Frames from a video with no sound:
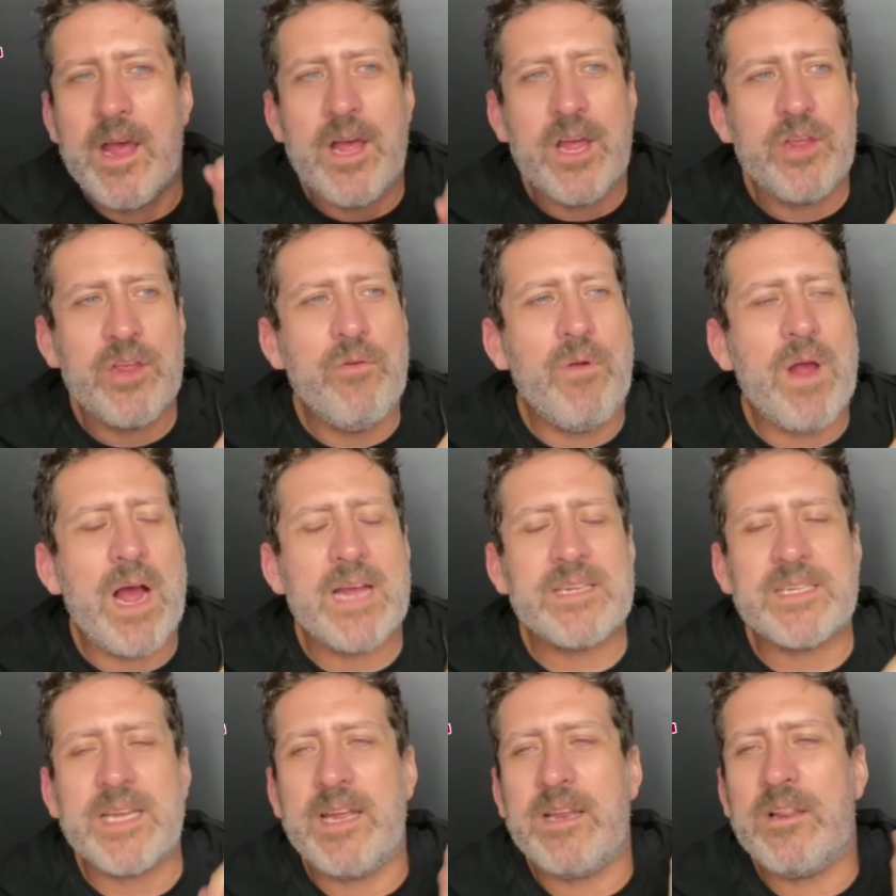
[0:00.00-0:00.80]
you
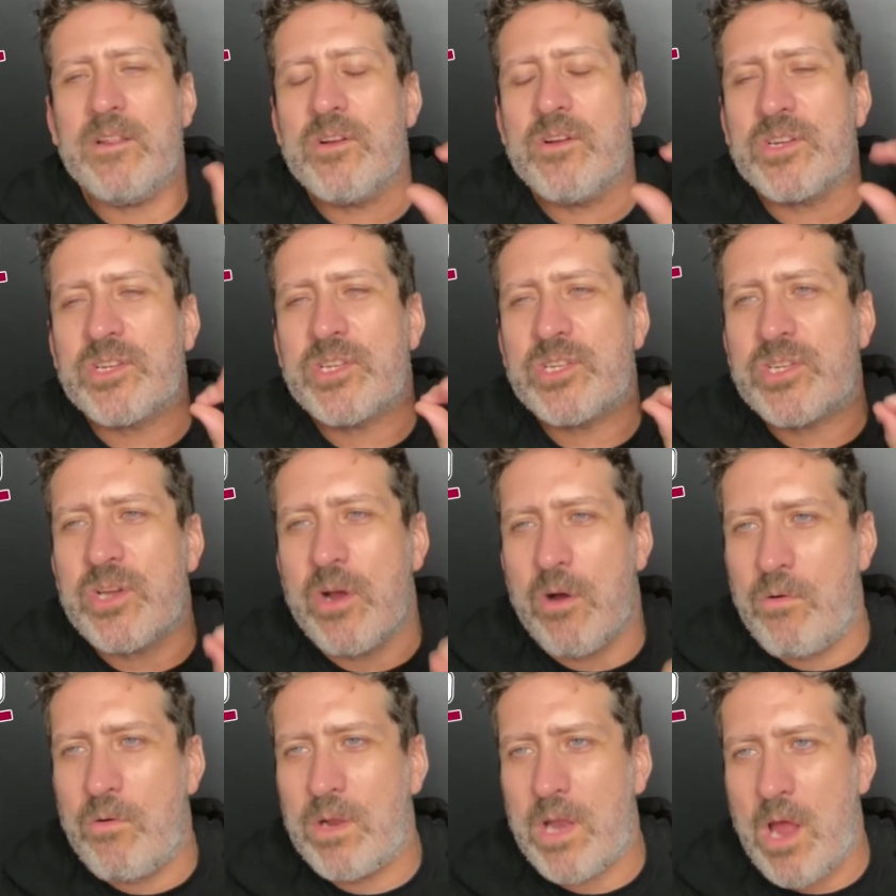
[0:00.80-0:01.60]
guys, it looks
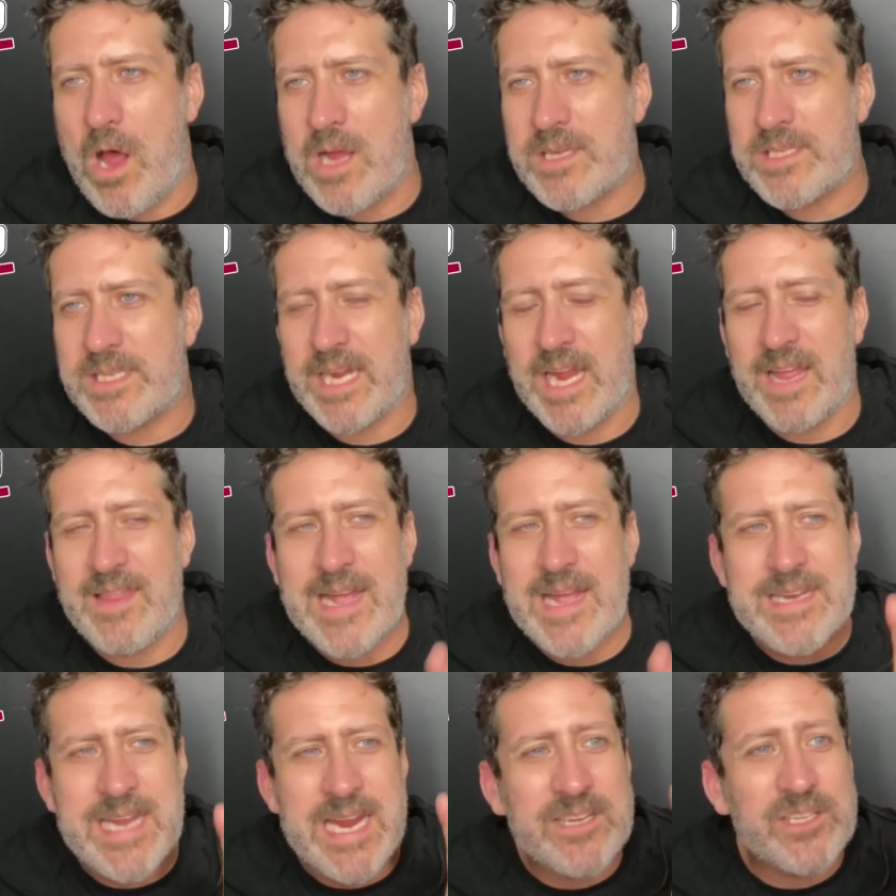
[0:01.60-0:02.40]
so glossy, and
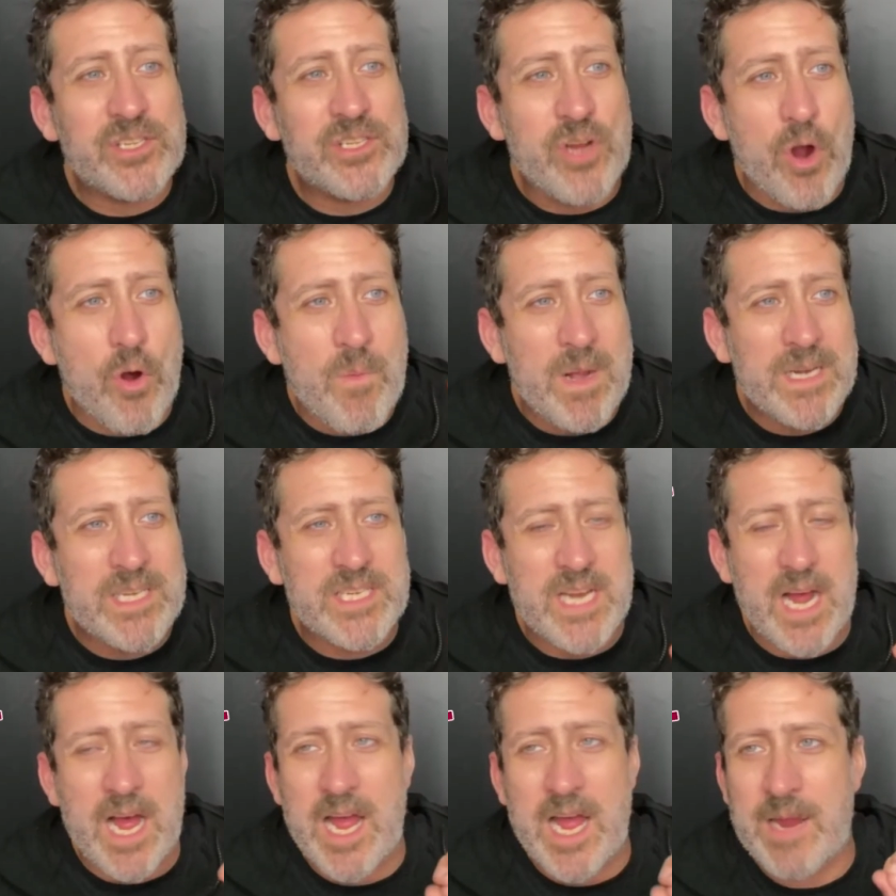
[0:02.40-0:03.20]
that takes so much
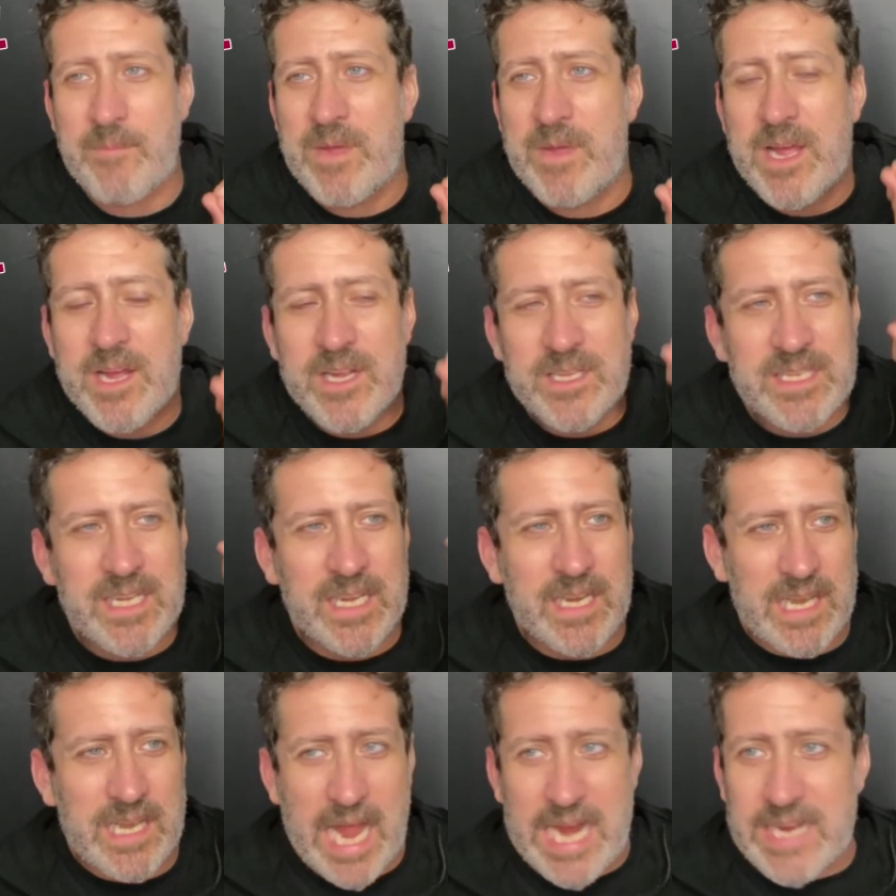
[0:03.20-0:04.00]
time to
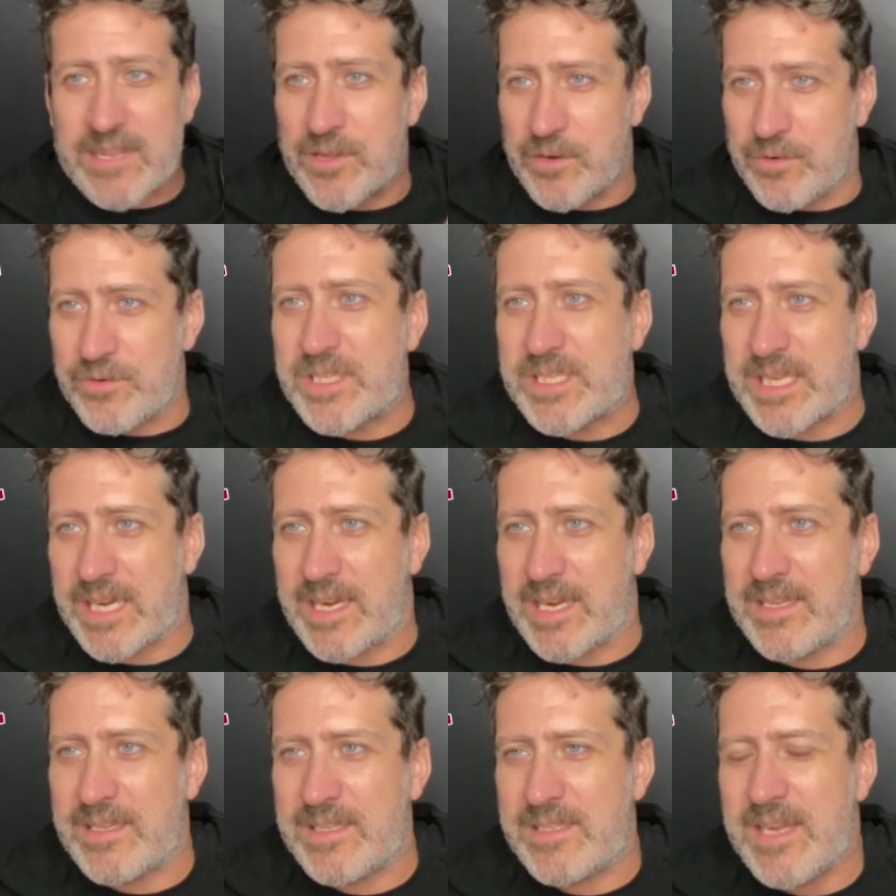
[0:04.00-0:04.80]
light those
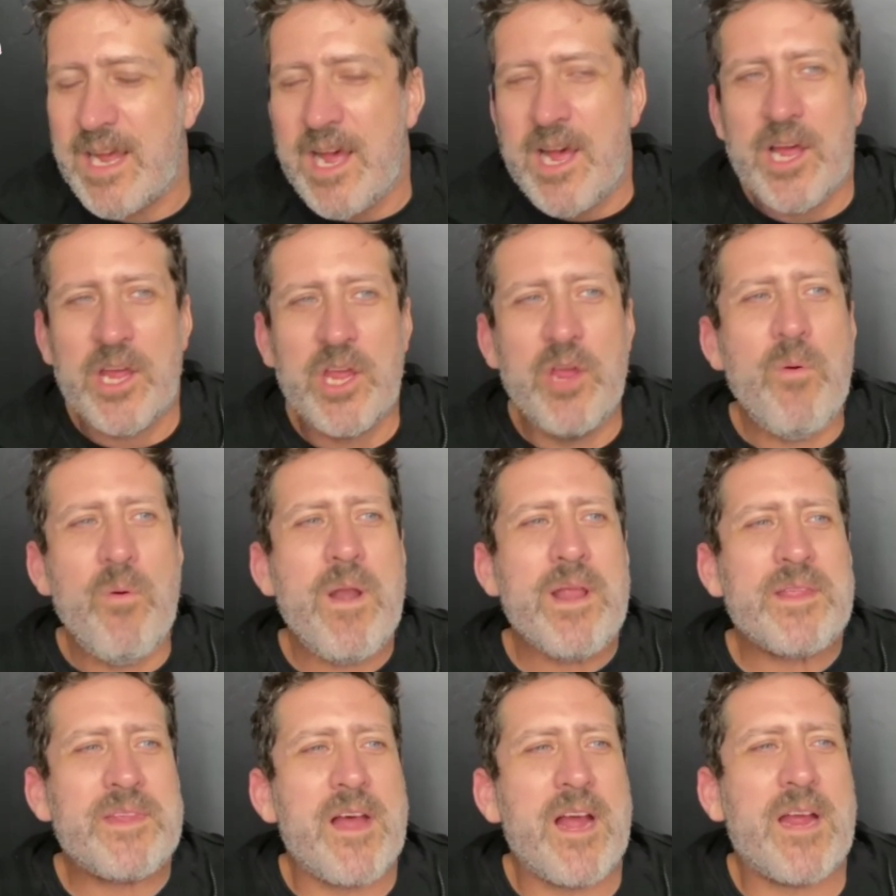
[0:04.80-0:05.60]
scenes. You
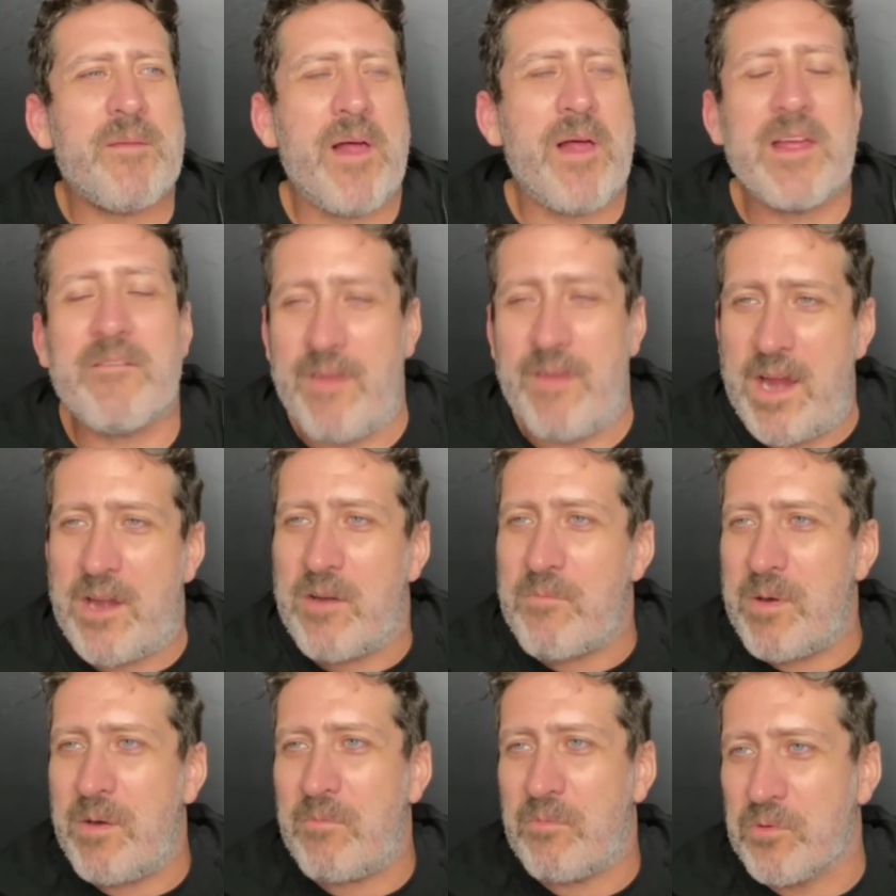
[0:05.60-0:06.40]
want to talk about like
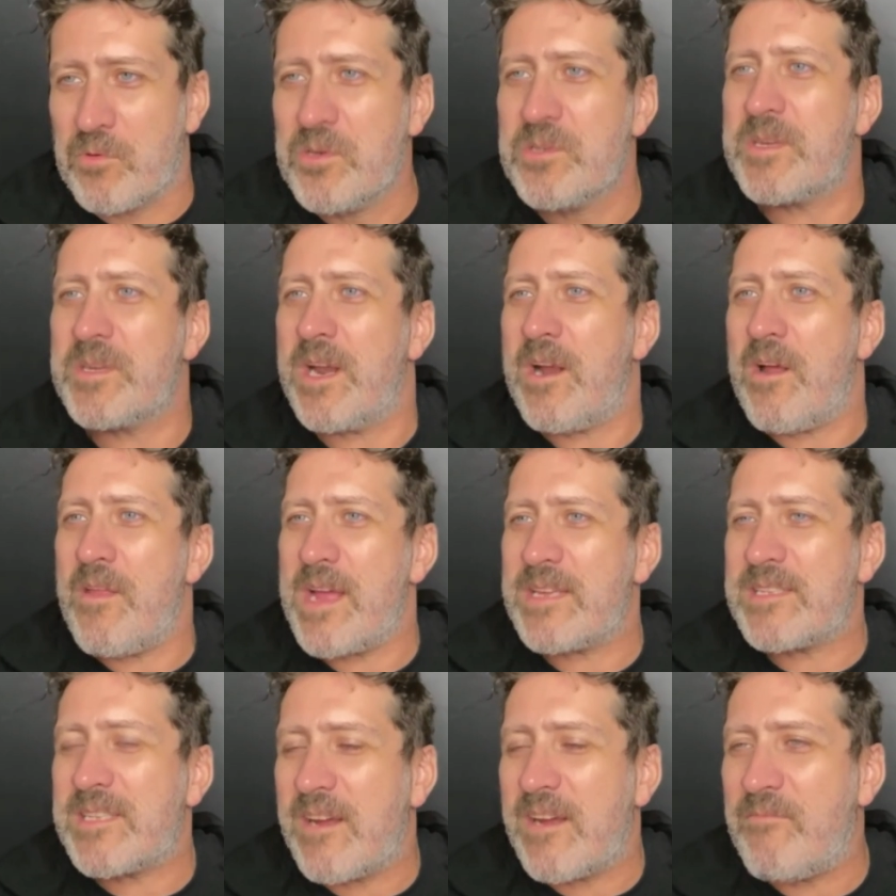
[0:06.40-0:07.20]
Vanderpump Rules and all
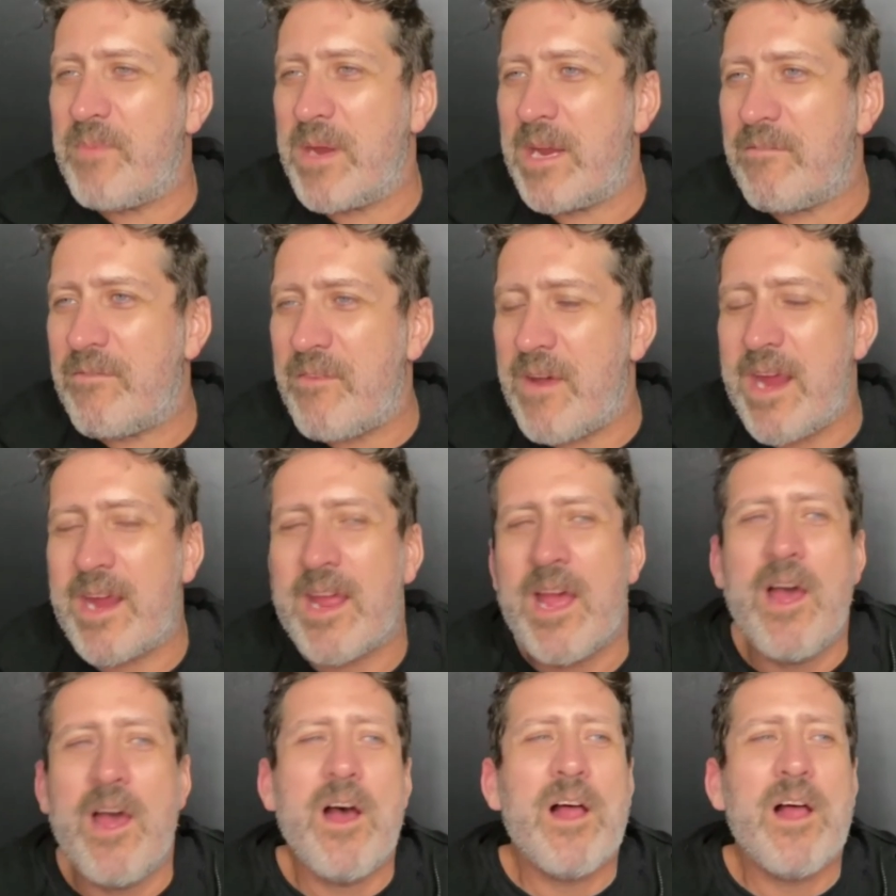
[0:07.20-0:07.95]
that stuff being fake?